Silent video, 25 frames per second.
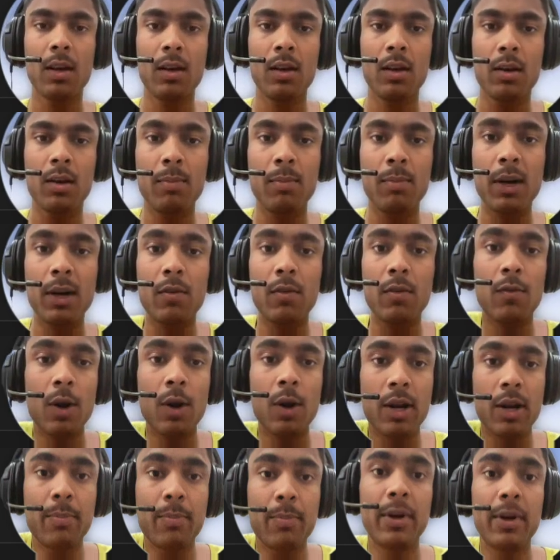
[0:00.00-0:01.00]
But
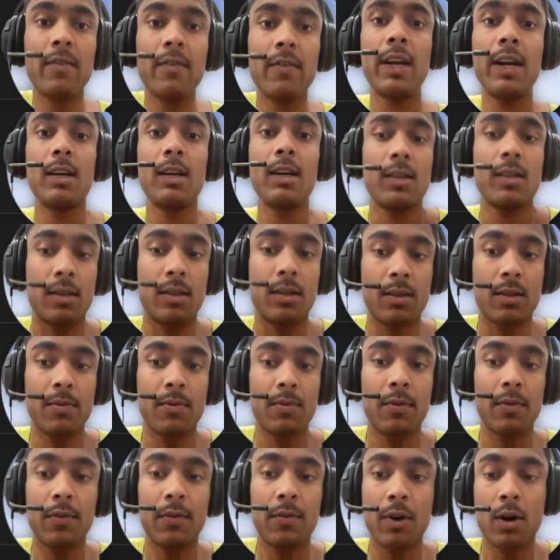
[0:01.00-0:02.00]
what prevents us
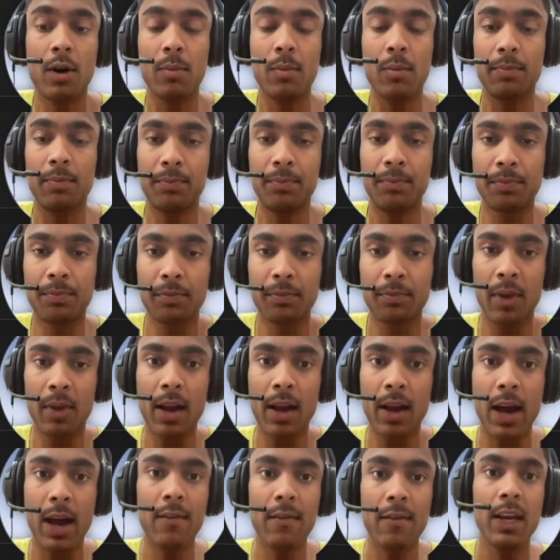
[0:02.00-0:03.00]
from
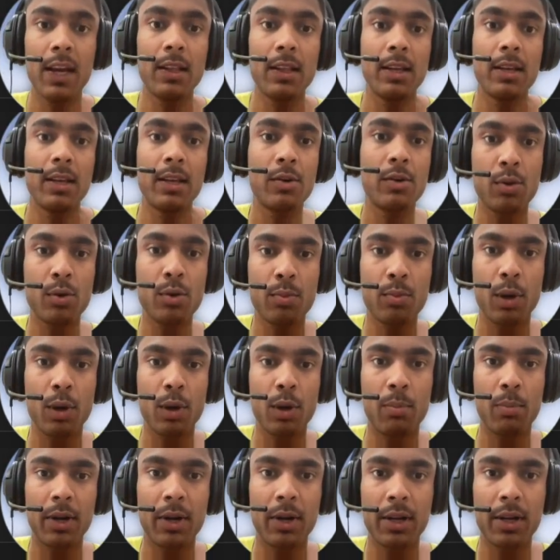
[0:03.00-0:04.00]
having these two
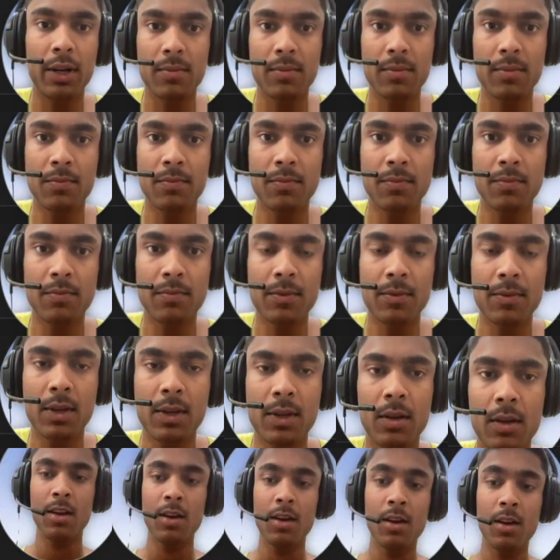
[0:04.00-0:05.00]
properties?
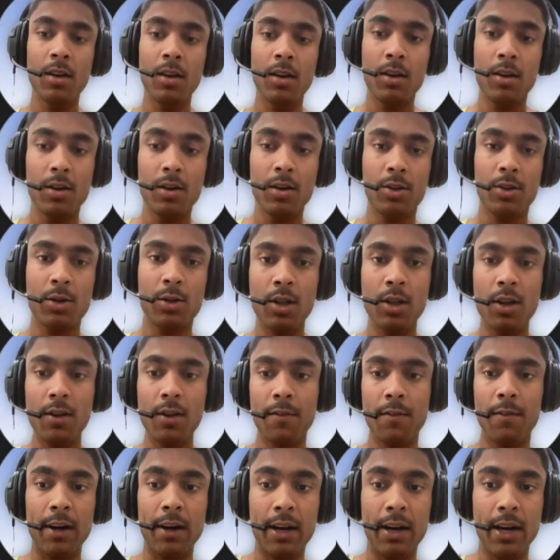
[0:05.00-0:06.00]
So the
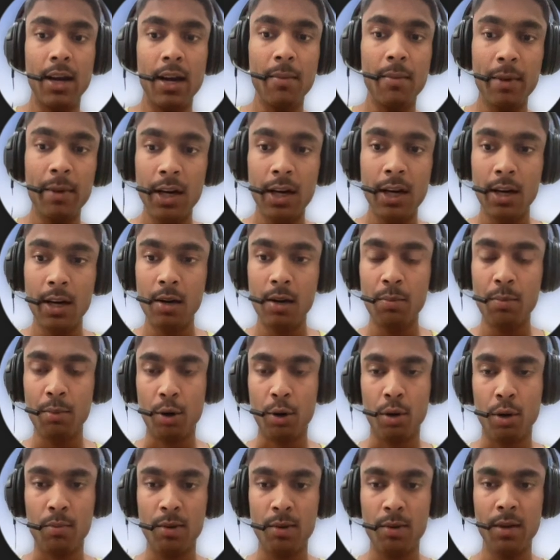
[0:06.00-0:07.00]
fundamental
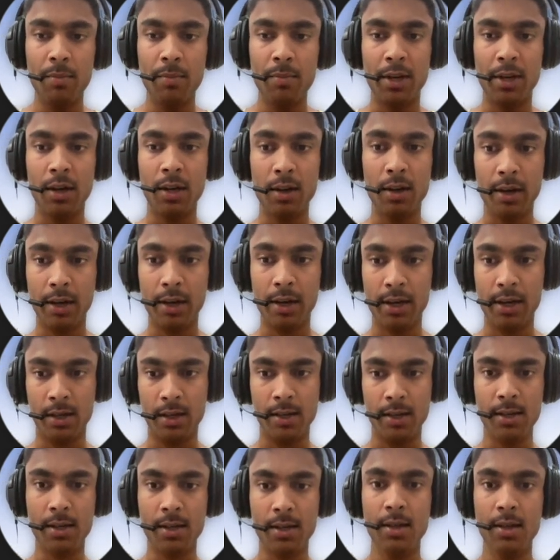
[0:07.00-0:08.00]
problem here
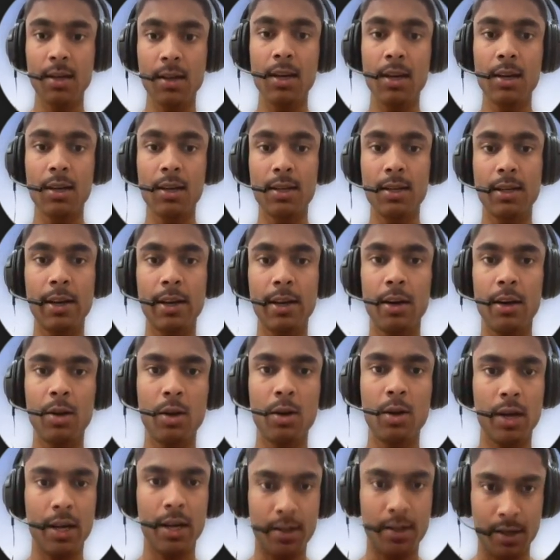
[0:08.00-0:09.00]
is
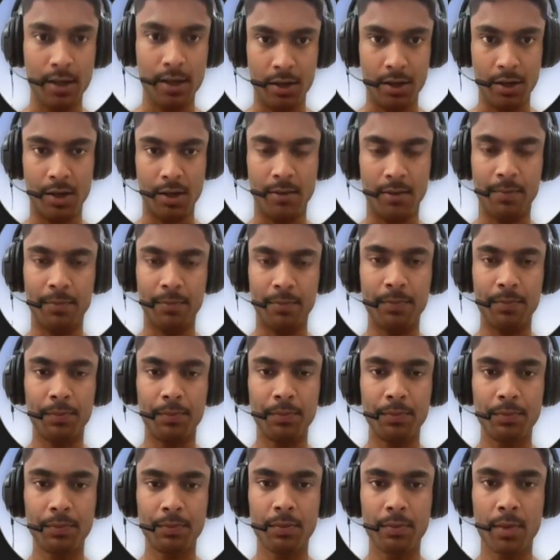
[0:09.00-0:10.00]
synchronization.
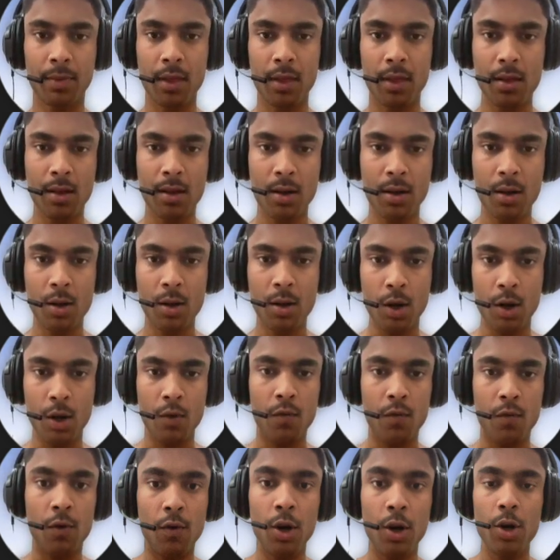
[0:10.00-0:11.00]

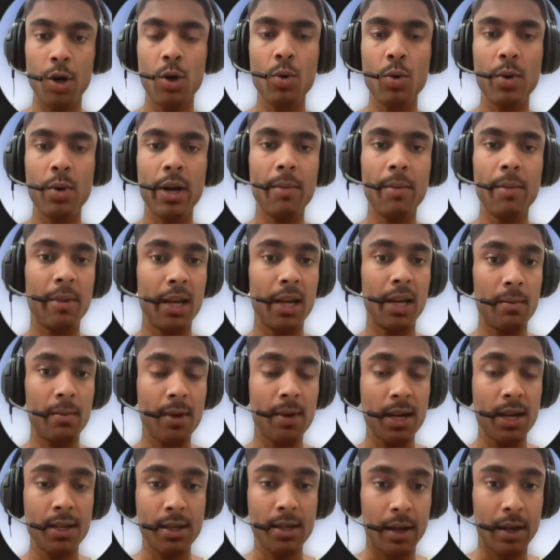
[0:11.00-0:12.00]
What do I mean
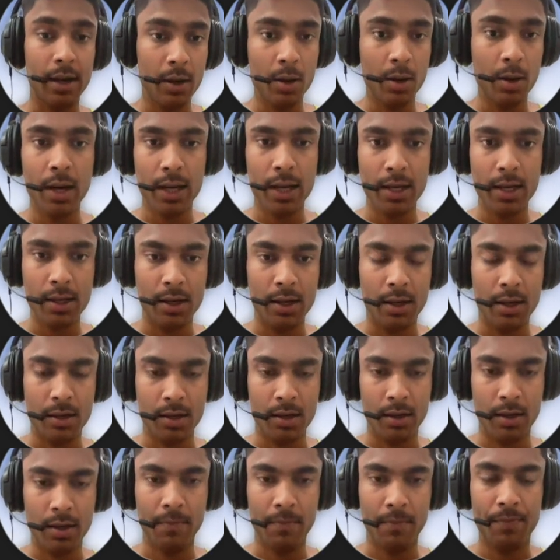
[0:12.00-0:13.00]
by
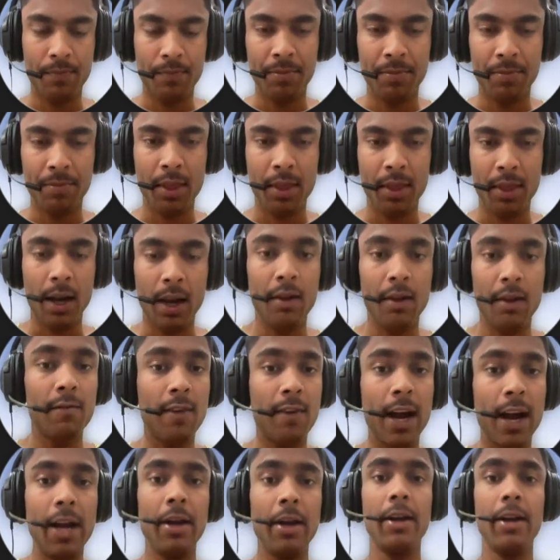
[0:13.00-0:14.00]
synchronization and
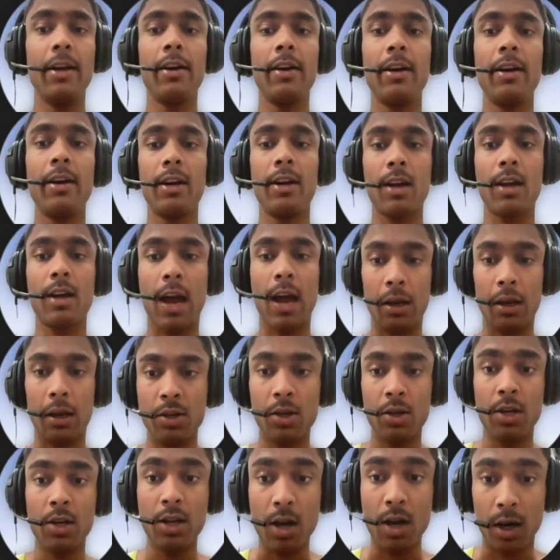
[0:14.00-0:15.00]
why did it
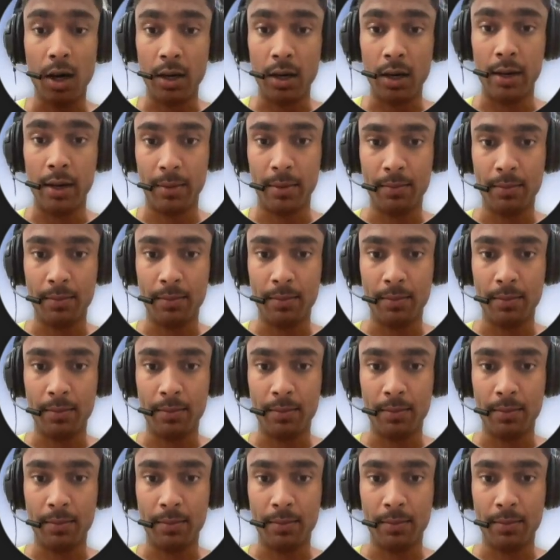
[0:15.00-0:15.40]
actually occur?